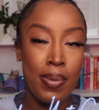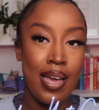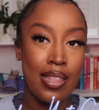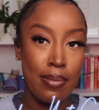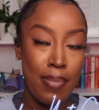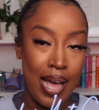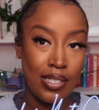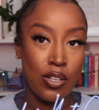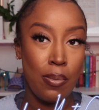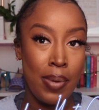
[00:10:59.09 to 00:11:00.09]
bit in the
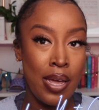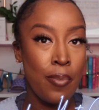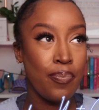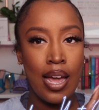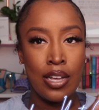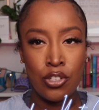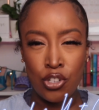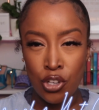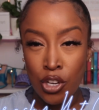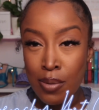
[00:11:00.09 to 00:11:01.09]
past little bit, it
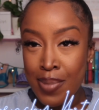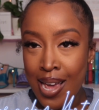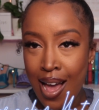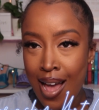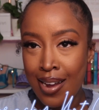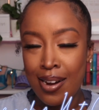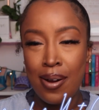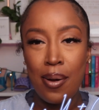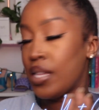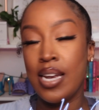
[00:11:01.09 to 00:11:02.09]
should be higher.